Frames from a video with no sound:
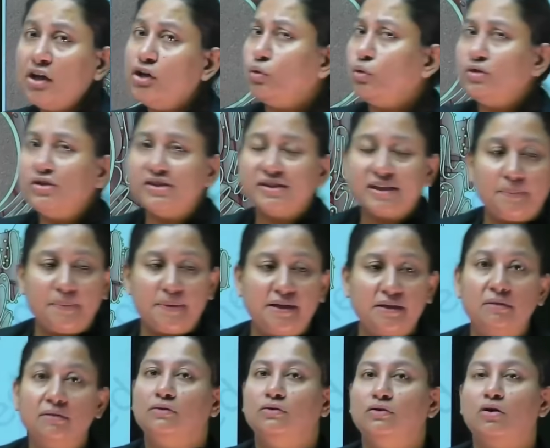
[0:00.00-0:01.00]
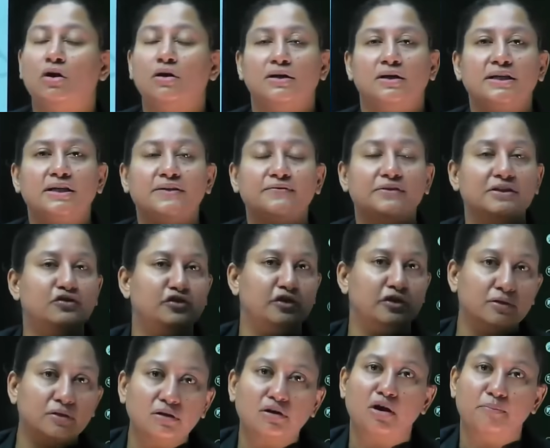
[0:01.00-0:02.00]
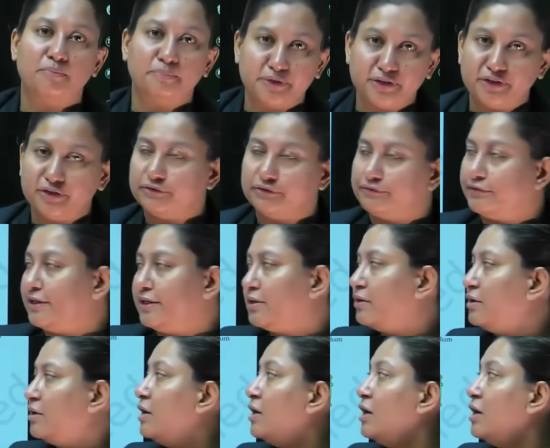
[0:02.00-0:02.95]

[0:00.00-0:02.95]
Don't skip it, not even a single component of it.